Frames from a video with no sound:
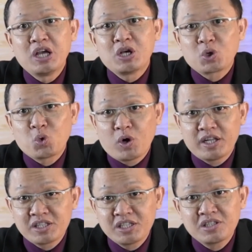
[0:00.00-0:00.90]

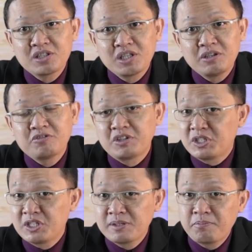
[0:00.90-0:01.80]
quantitative research
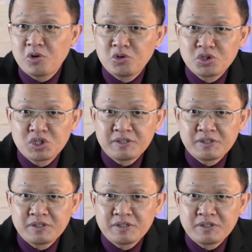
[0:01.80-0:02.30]
approach.